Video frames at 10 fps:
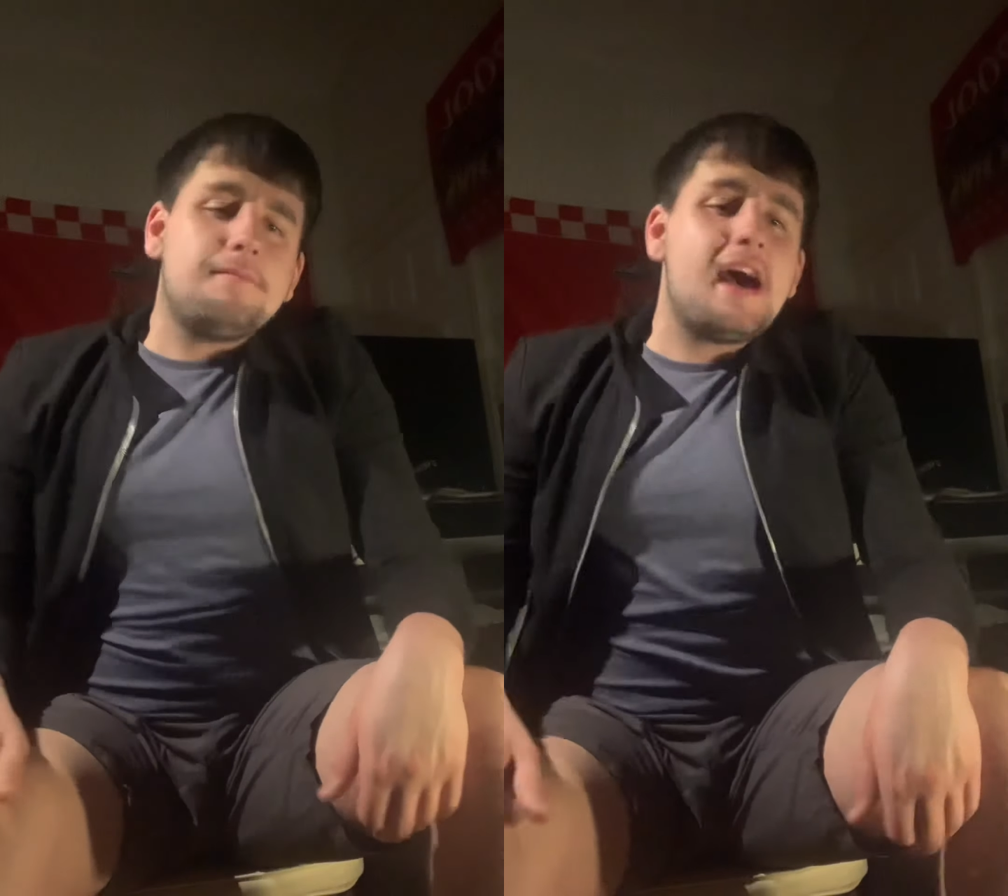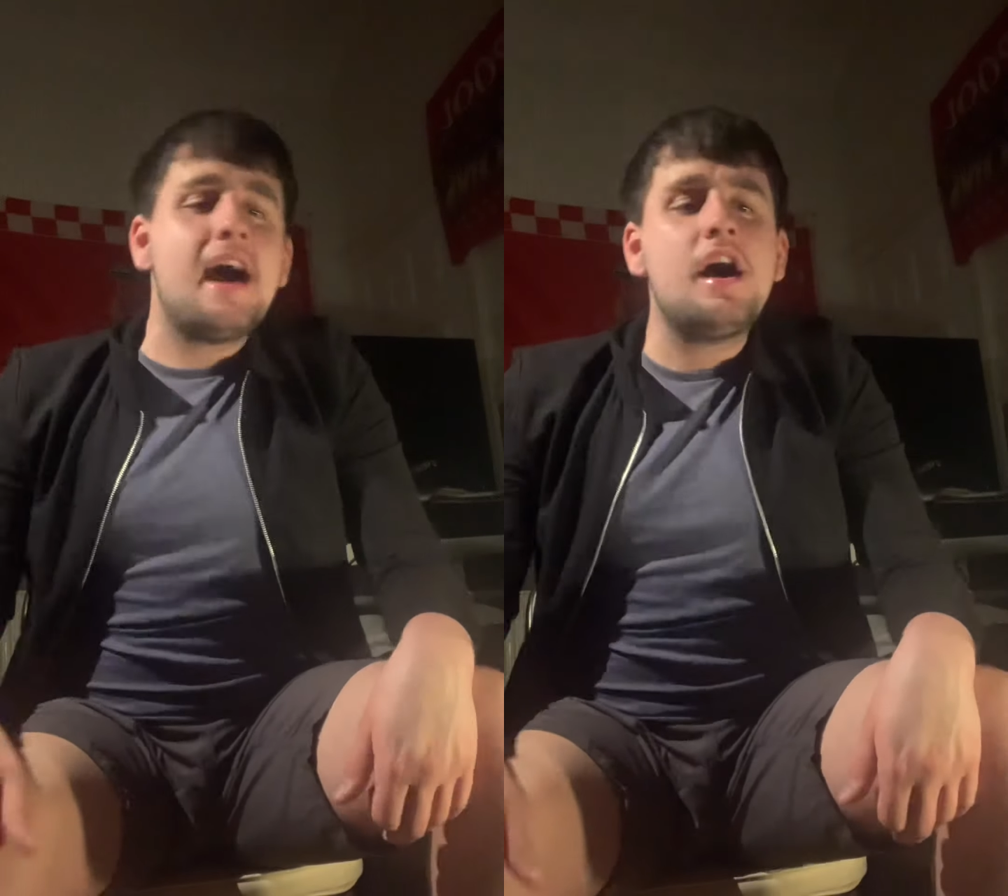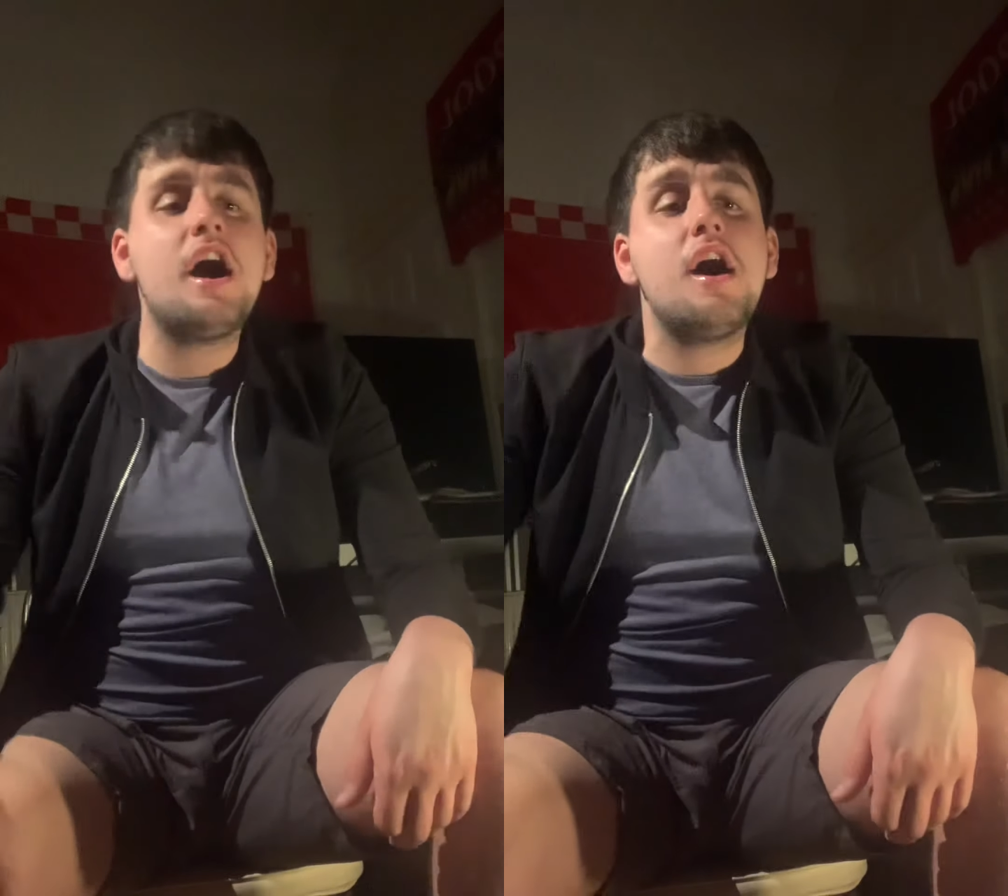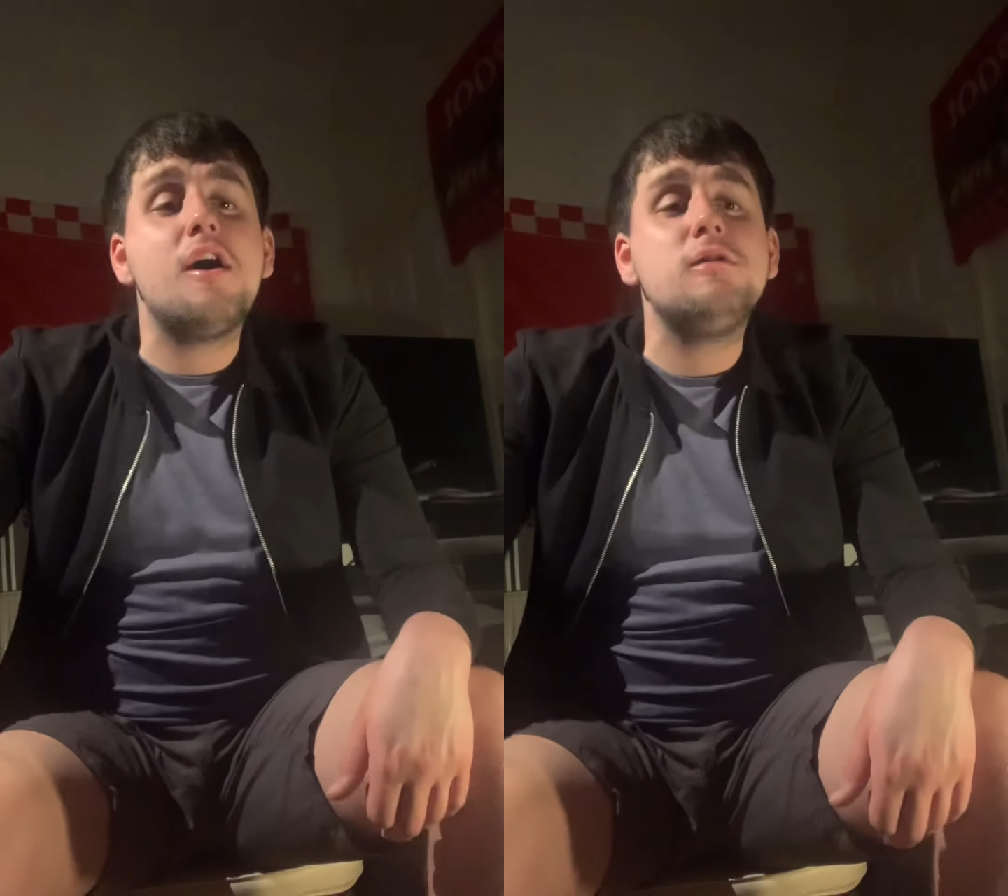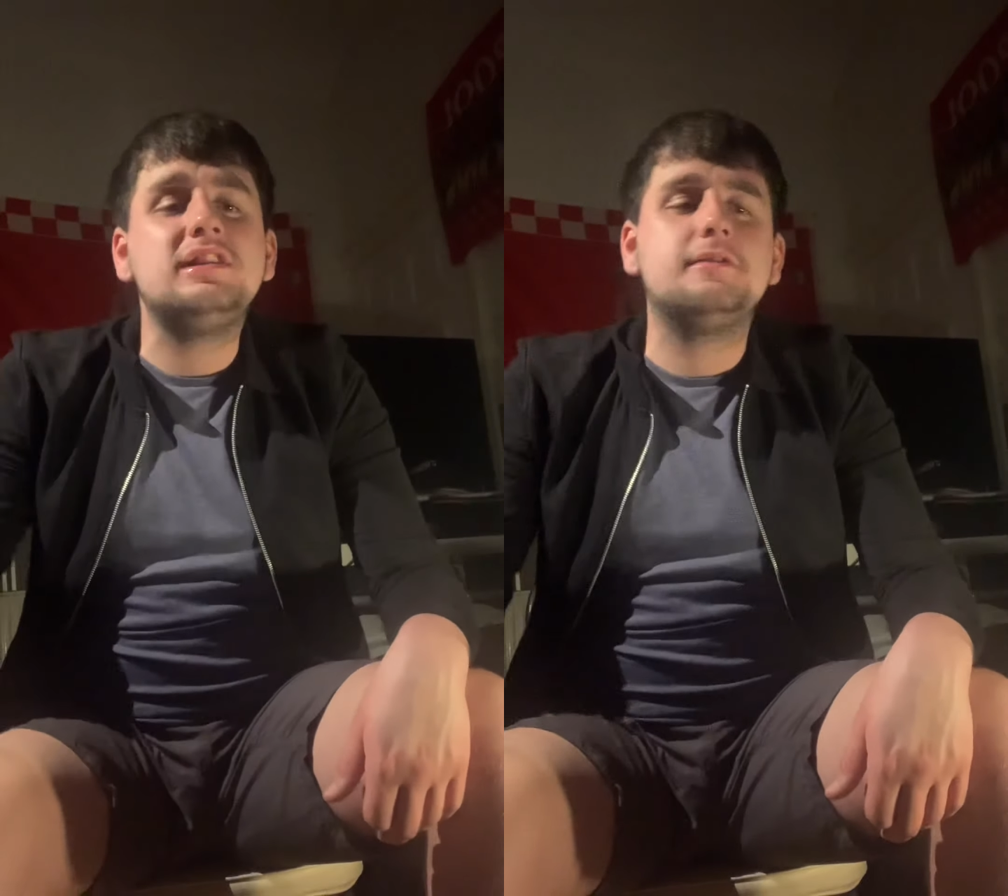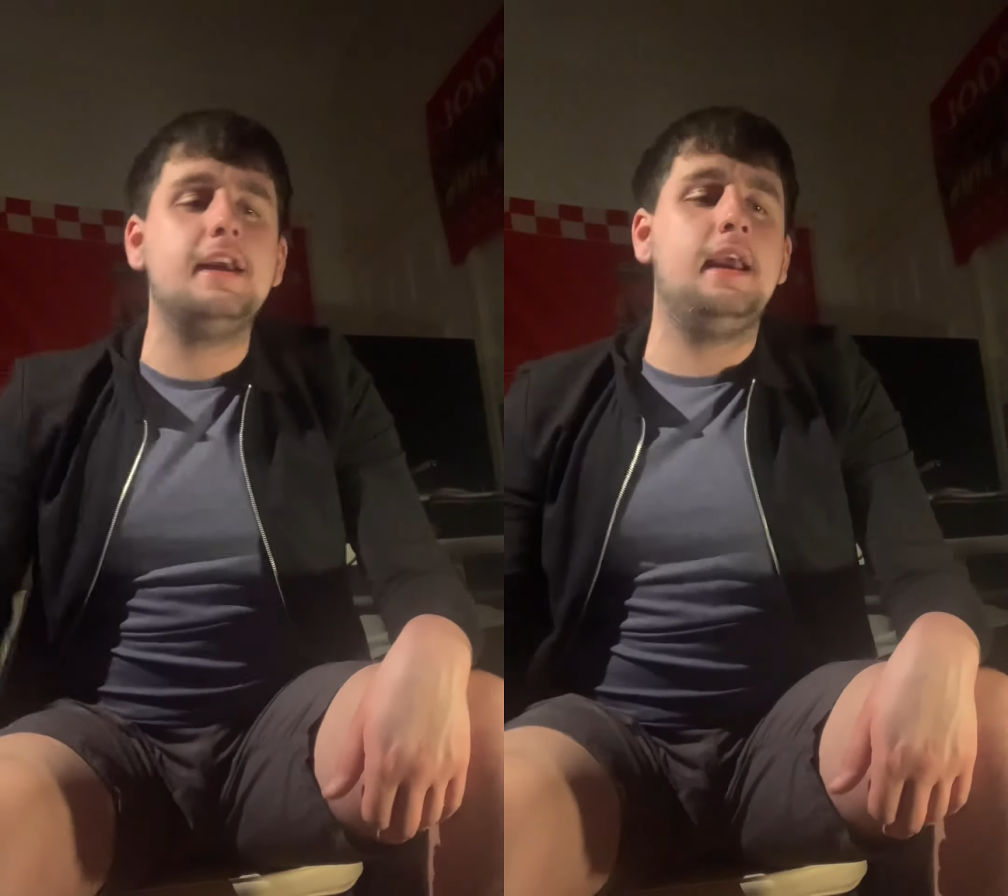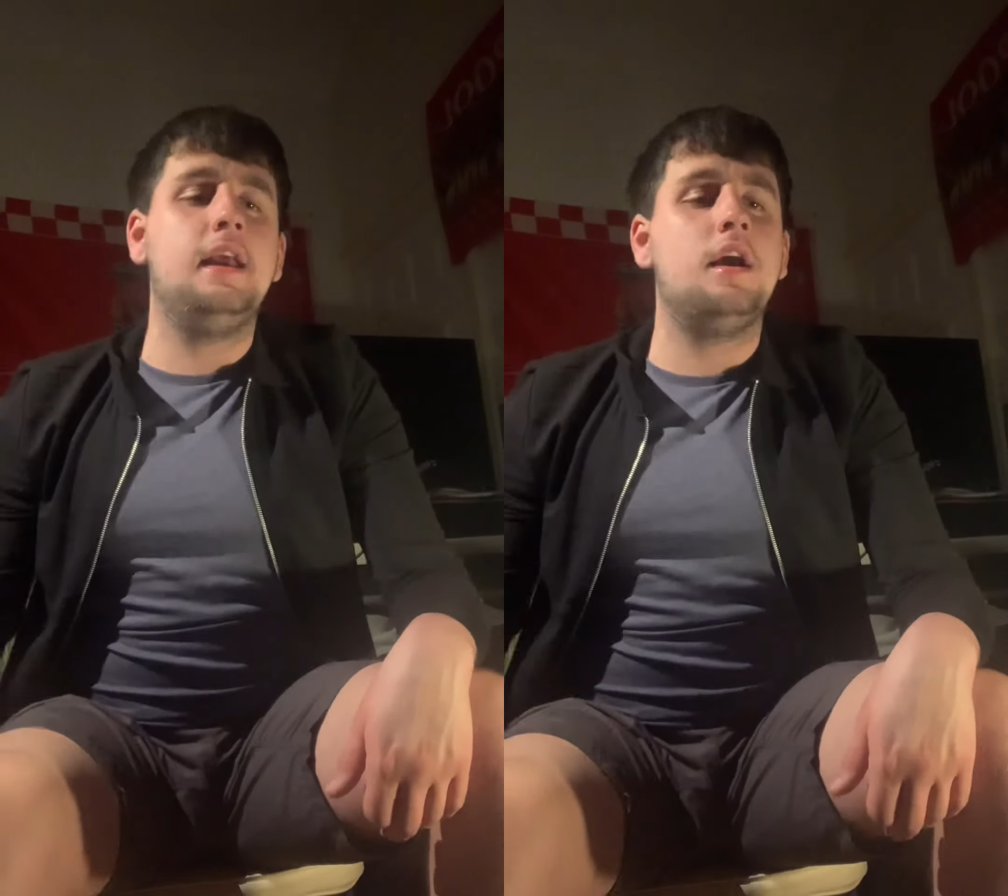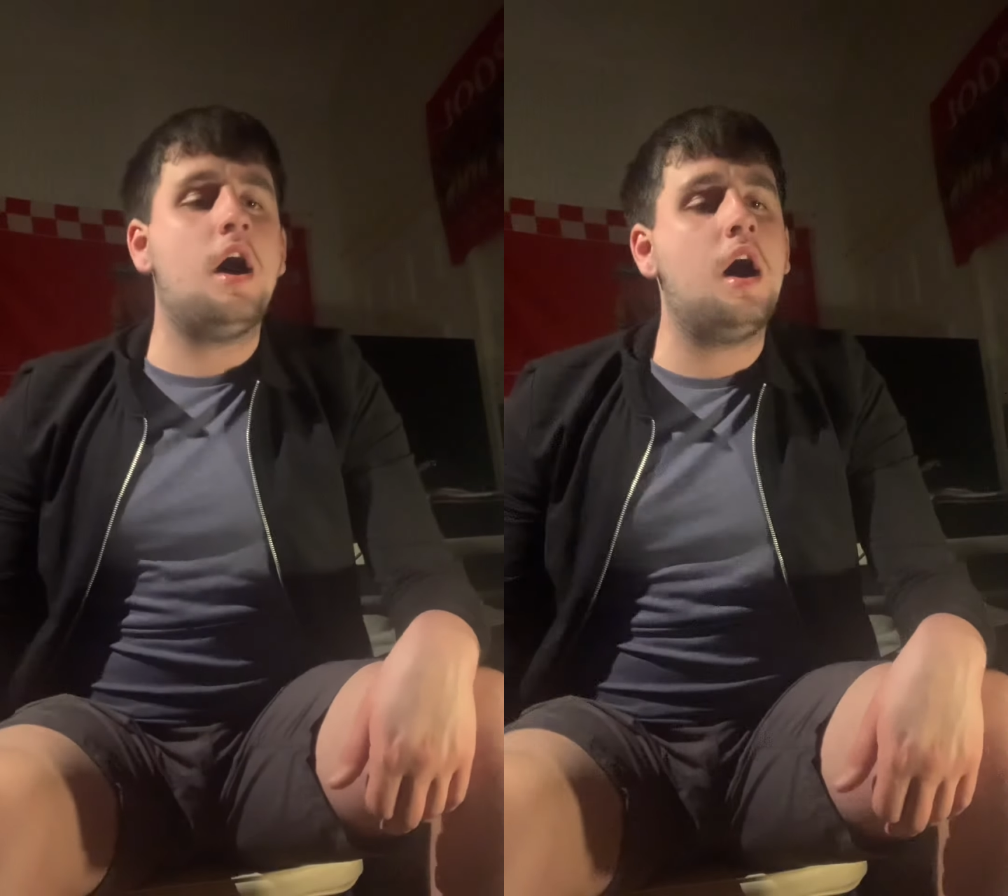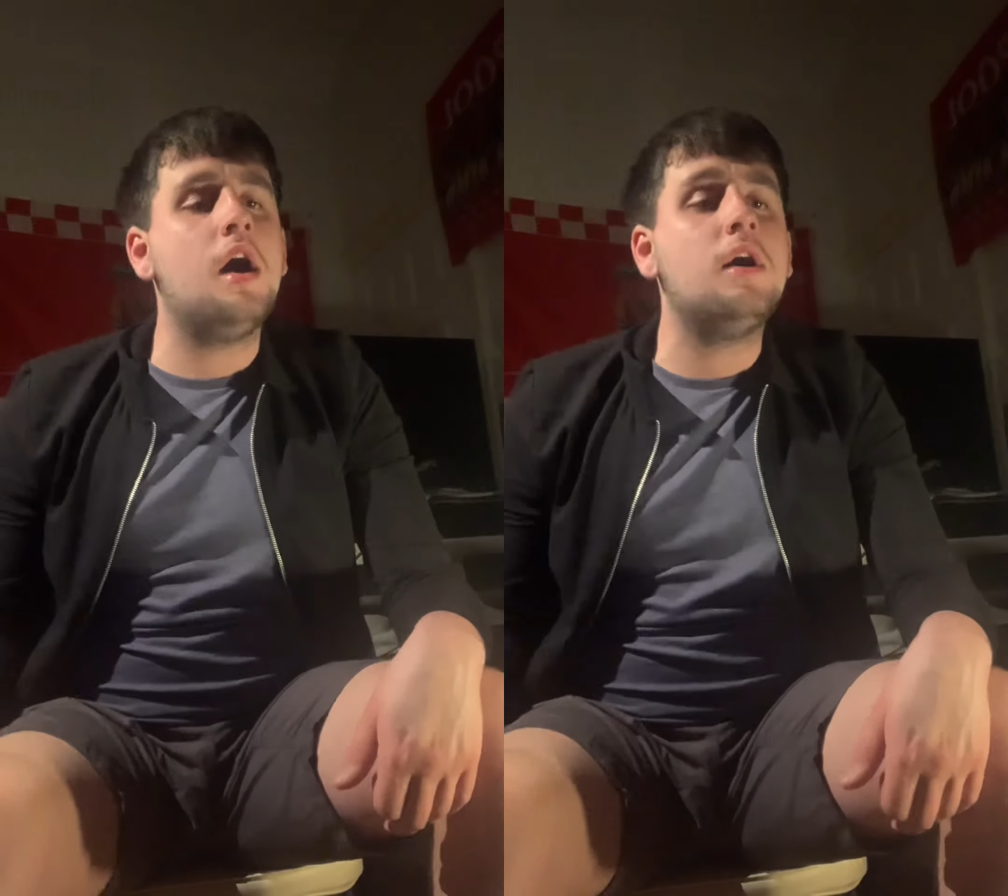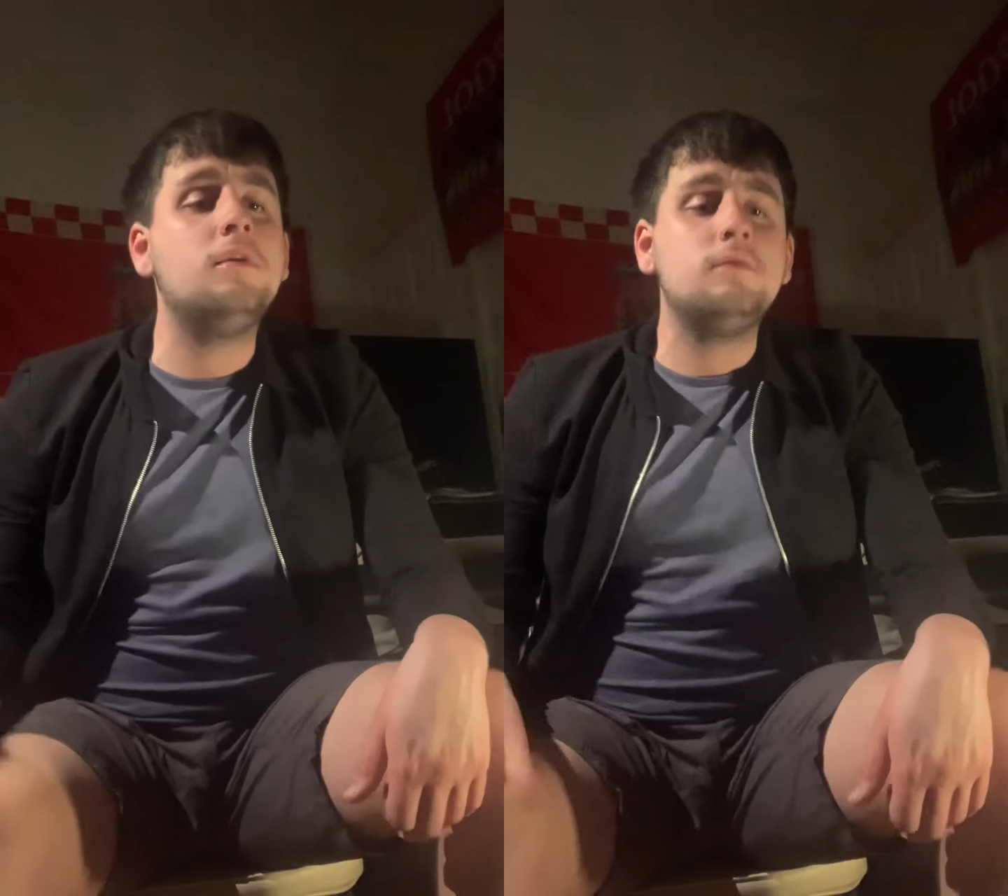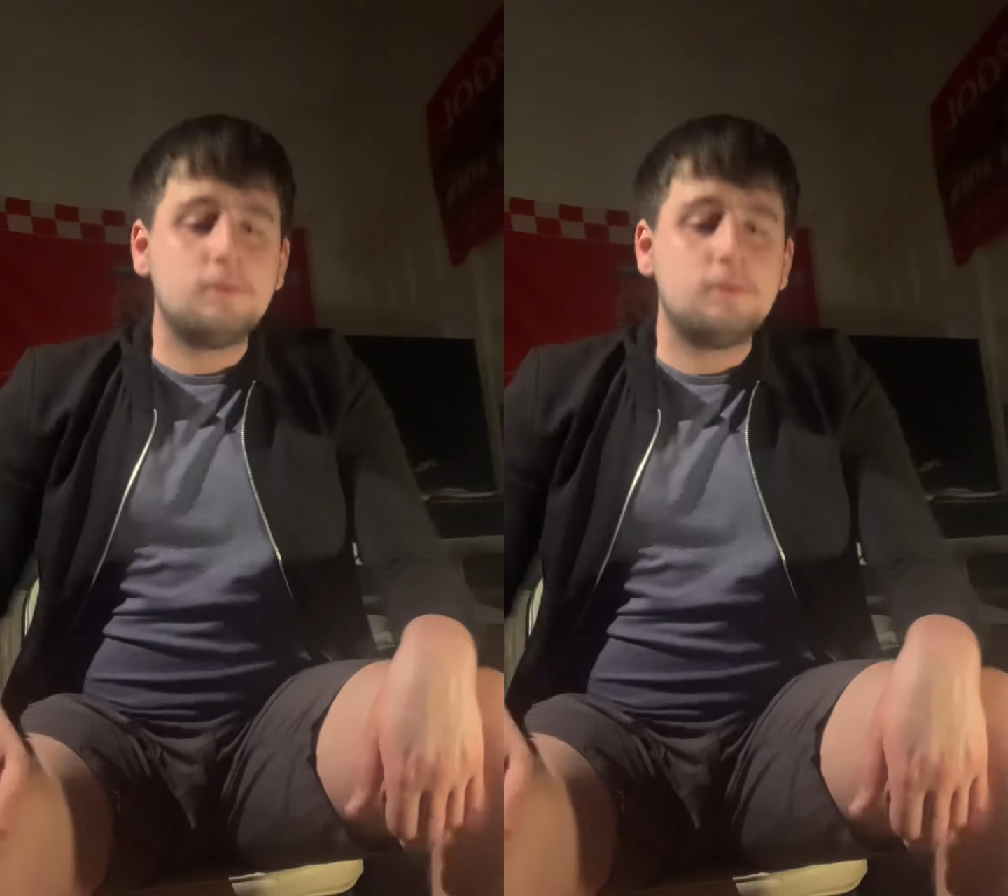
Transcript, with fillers: my own sweet home.